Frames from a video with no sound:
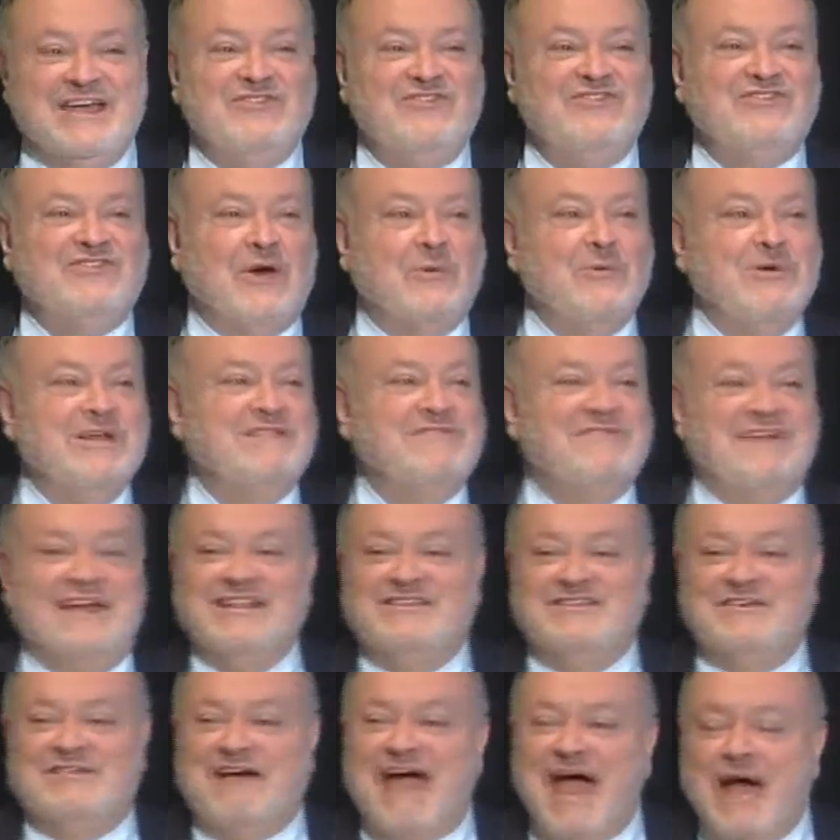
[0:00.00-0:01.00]
is so
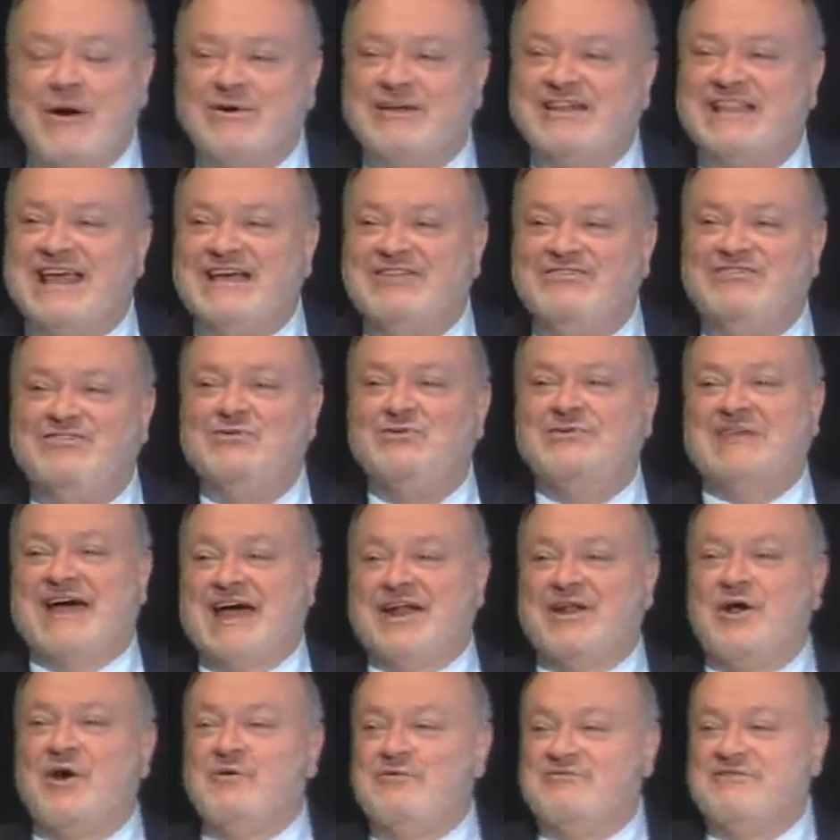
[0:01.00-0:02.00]
inventive. How could they do
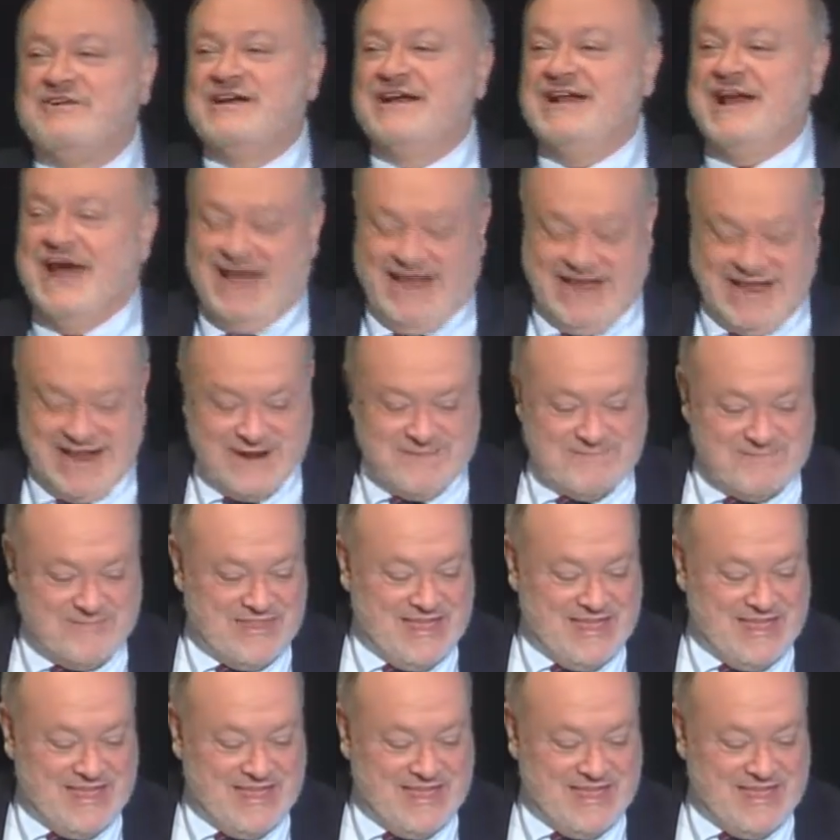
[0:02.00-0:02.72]
that overnight?